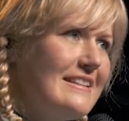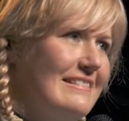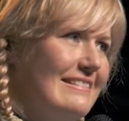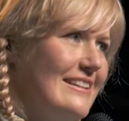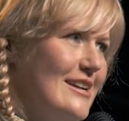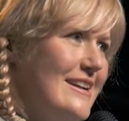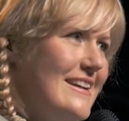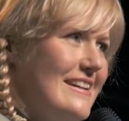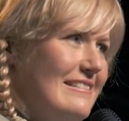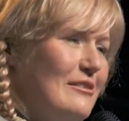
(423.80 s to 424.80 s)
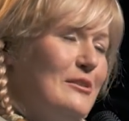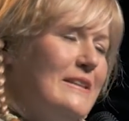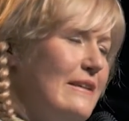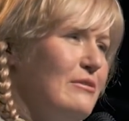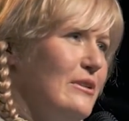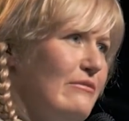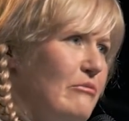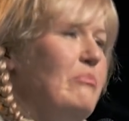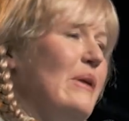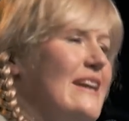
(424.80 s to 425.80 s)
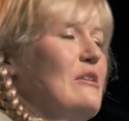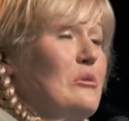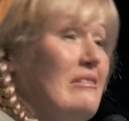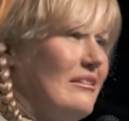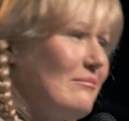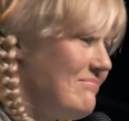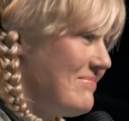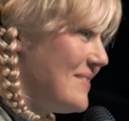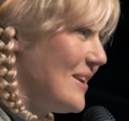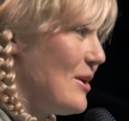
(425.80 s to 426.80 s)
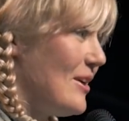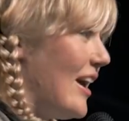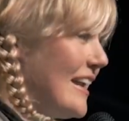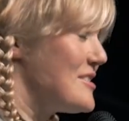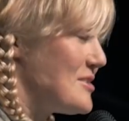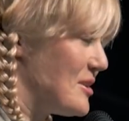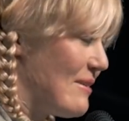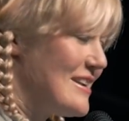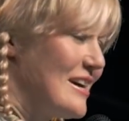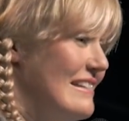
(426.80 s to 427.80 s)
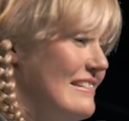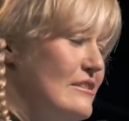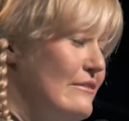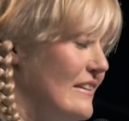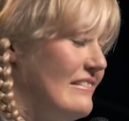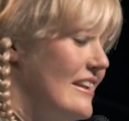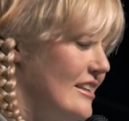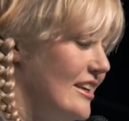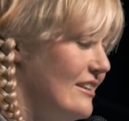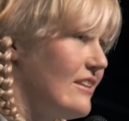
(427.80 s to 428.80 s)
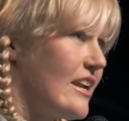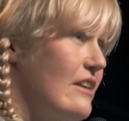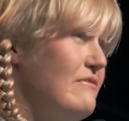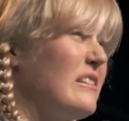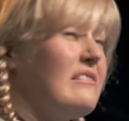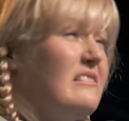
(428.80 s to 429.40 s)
like certain level of being awesome that I can tolerate, guys, and you've exceeded it, and I feel